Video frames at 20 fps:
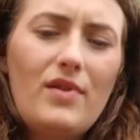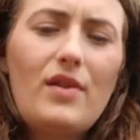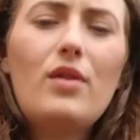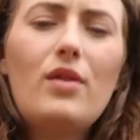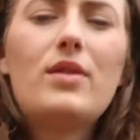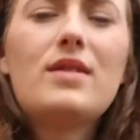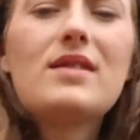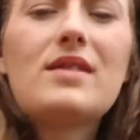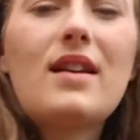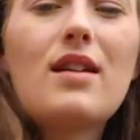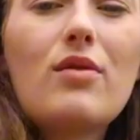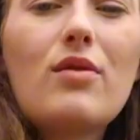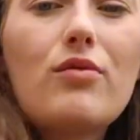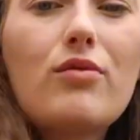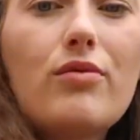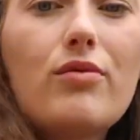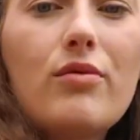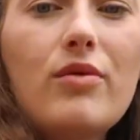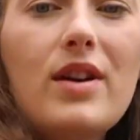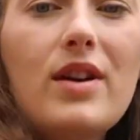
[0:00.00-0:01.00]
Oh, it's like
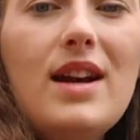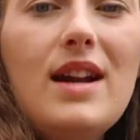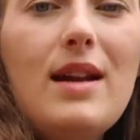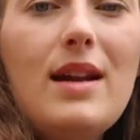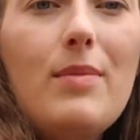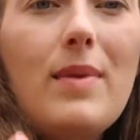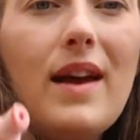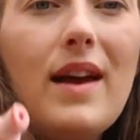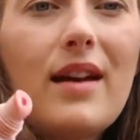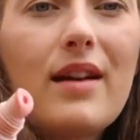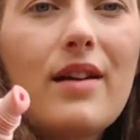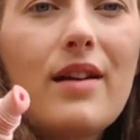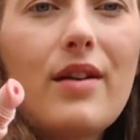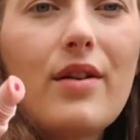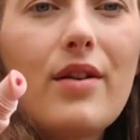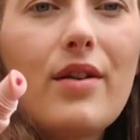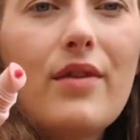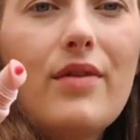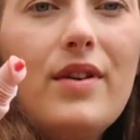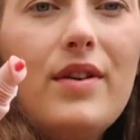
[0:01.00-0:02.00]
really pink,
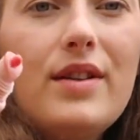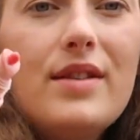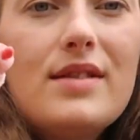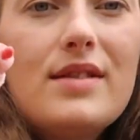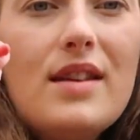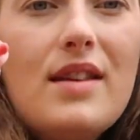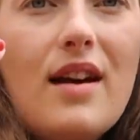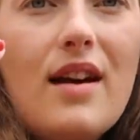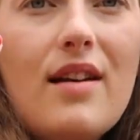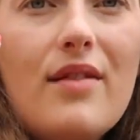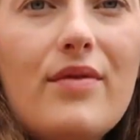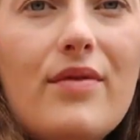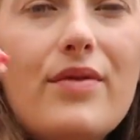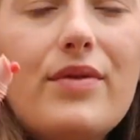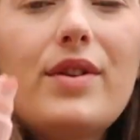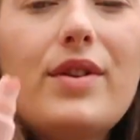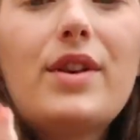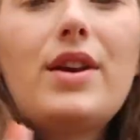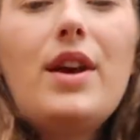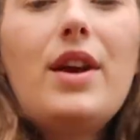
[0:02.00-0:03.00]
if you can see that.
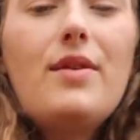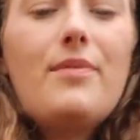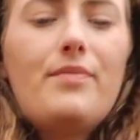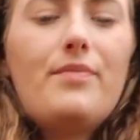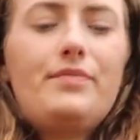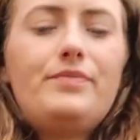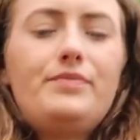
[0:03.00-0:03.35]
Cute.